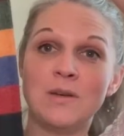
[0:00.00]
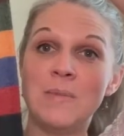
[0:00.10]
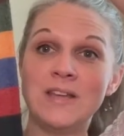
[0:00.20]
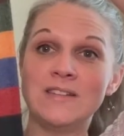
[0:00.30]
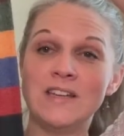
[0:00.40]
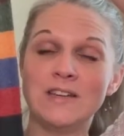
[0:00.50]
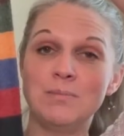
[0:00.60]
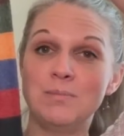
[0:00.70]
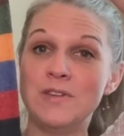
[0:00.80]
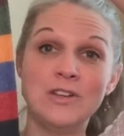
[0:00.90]
amazing.
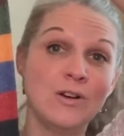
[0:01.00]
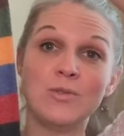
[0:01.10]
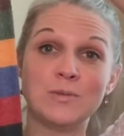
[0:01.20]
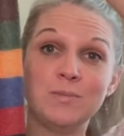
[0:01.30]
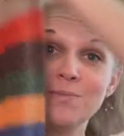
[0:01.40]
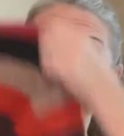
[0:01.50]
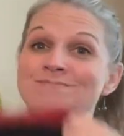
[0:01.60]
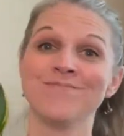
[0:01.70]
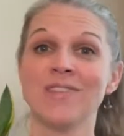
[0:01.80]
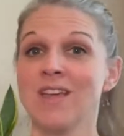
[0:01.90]
You know, it was
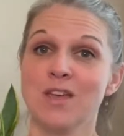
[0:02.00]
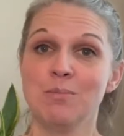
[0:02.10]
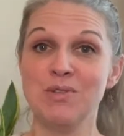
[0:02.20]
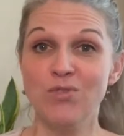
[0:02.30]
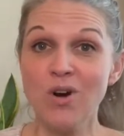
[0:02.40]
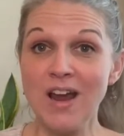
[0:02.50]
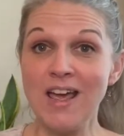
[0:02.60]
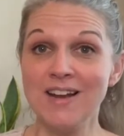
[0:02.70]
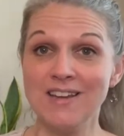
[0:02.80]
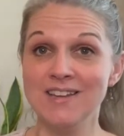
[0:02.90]
before I
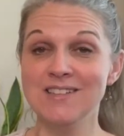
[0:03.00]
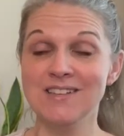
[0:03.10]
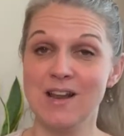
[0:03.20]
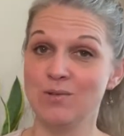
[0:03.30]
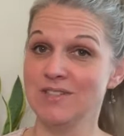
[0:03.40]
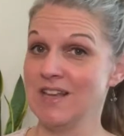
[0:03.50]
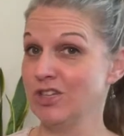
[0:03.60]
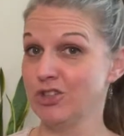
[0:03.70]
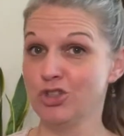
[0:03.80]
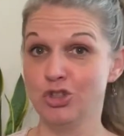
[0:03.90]
had kids and I was like
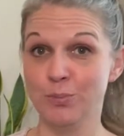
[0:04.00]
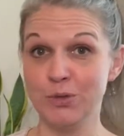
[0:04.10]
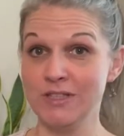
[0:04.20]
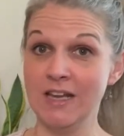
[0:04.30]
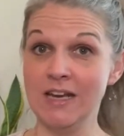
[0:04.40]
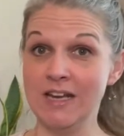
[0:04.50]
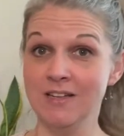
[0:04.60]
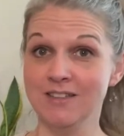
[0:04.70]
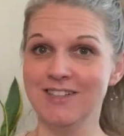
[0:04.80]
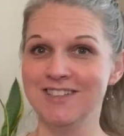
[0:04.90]
super skinny
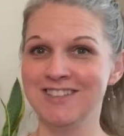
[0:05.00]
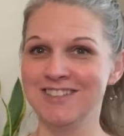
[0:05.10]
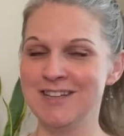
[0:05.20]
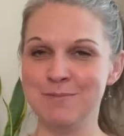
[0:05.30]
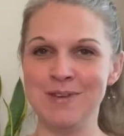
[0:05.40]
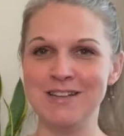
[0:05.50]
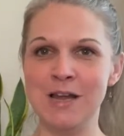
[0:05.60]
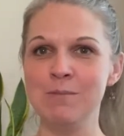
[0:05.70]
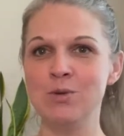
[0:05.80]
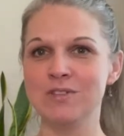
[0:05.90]
and my tummy was